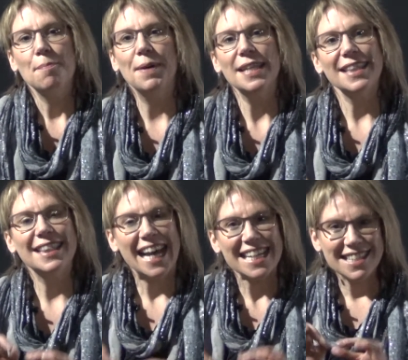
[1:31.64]
But
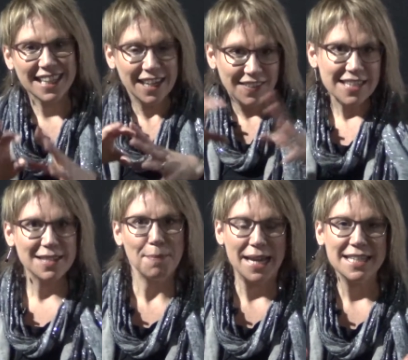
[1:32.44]
that's, that's
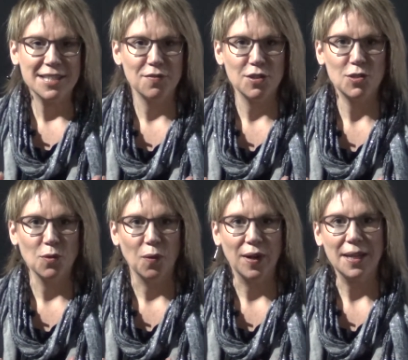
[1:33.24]
the basis of the
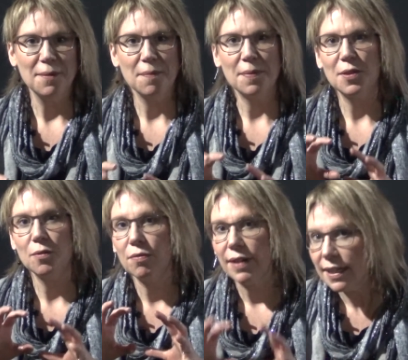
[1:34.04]
story. But the
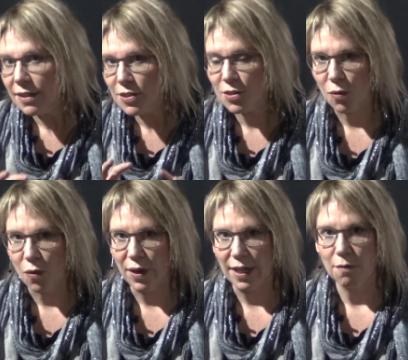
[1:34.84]
real
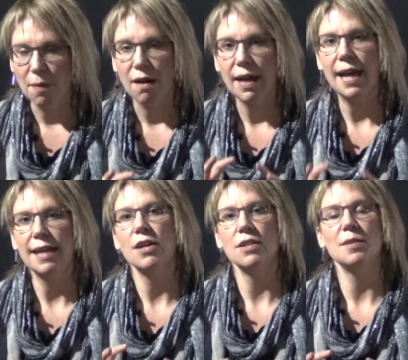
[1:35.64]
story of Mark
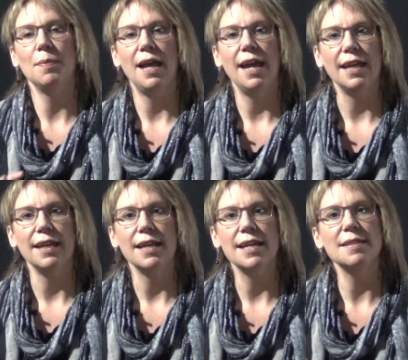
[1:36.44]
Hayhurst's
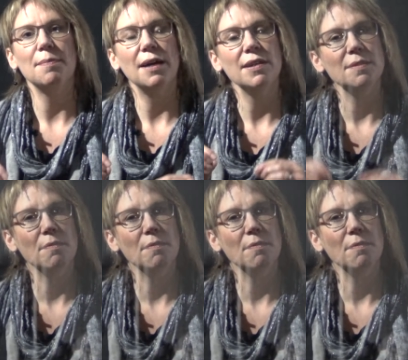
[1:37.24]
play is about his